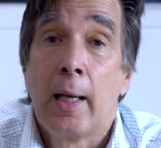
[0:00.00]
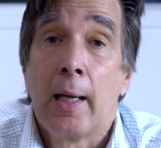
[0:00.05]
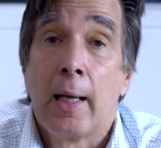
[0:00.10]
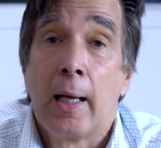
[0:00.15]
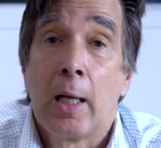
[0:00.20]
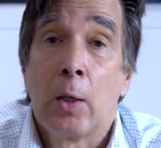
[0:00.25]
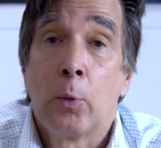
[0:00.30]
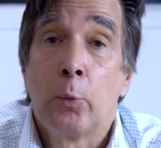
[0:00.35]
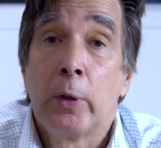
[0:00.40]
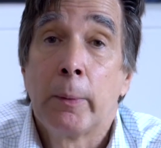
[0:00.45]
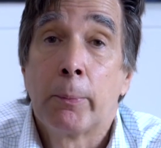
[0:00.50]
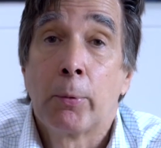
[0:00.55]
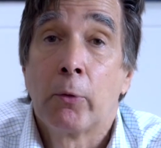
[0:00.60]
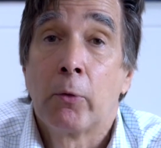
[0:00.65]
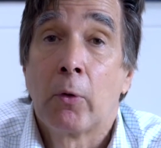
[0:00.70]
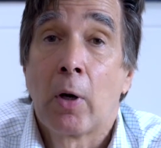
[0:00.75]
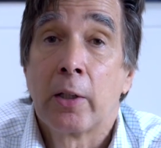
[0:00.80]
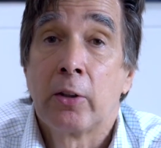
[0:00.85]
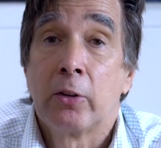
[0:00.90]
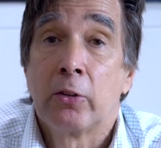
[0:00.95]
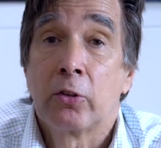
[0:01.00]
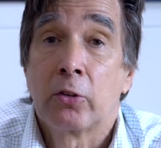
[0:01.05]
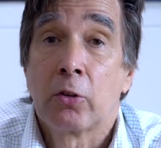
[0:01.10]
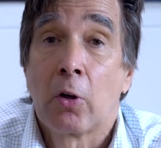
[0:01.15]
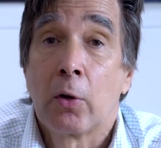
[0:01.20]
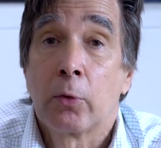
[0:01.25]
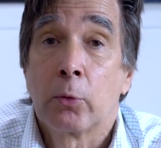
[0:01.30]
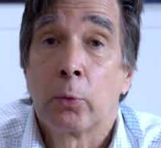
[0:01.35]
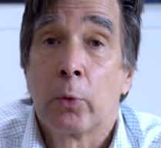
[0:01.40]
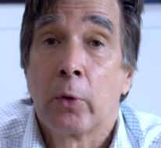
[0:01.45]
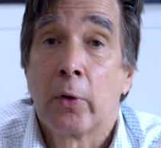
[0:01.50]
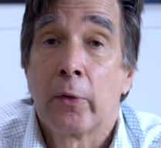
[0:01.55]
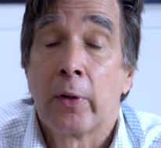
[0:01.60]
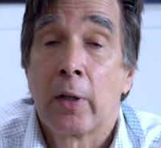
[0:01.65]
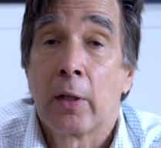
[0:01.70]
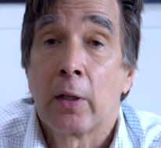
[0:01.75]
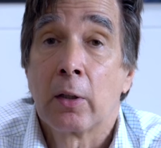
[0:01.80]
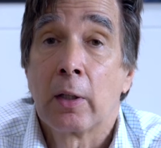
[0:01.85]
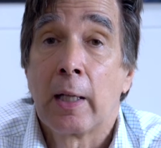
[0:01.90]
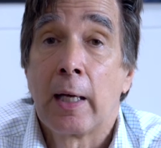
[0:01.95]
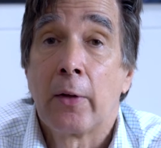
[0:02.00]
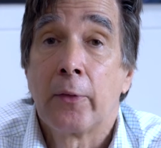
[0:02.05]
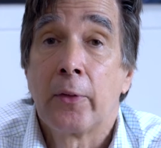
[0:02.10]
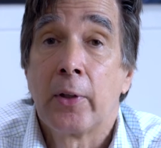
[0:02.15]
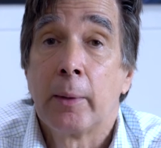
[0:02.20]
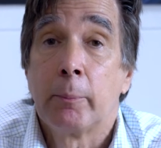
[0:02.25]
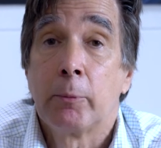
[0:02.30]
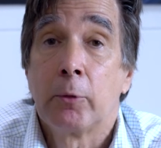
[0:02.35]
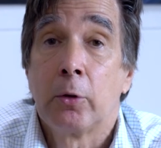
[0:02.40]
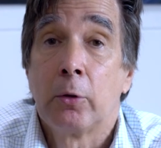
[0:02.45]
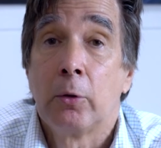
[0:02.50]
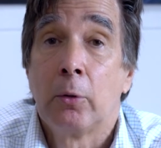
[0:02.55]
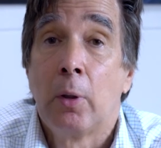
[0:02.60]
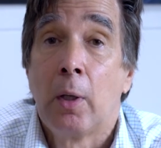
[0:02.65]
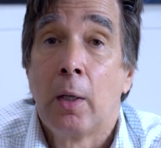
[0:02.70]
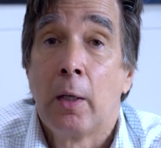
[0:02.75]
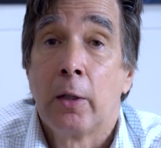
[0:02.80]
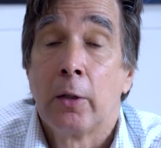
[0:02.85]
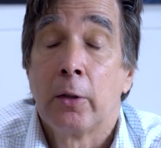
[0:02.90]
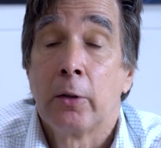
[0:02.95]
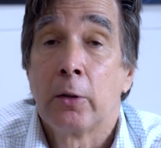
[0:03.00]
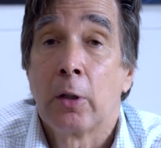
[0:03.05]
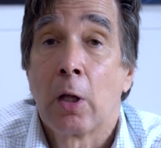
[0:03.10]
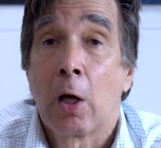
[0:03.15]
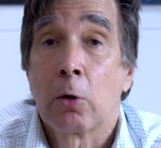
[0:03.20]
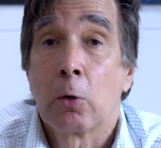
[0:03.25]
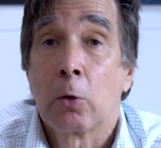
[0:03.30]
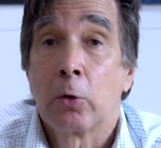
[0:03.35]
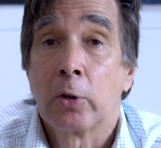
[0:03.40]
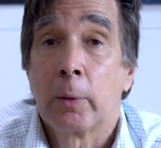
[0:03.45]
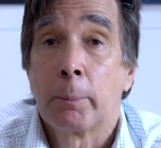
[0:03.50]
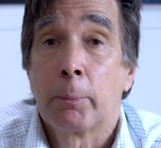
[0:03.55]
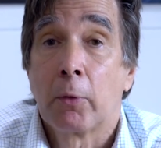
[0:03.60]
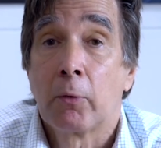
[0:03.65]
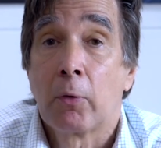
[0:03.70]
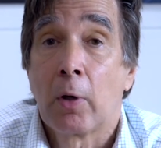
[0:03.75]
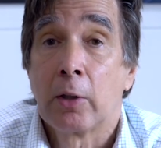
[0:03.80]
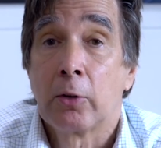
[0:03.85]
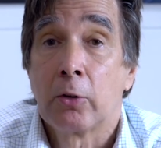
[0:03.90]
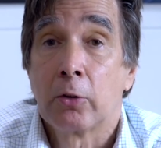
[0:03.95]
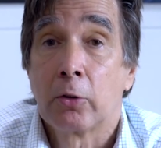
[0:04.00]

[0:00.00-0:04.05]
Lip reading: and we provided software that allowed them to not only provide the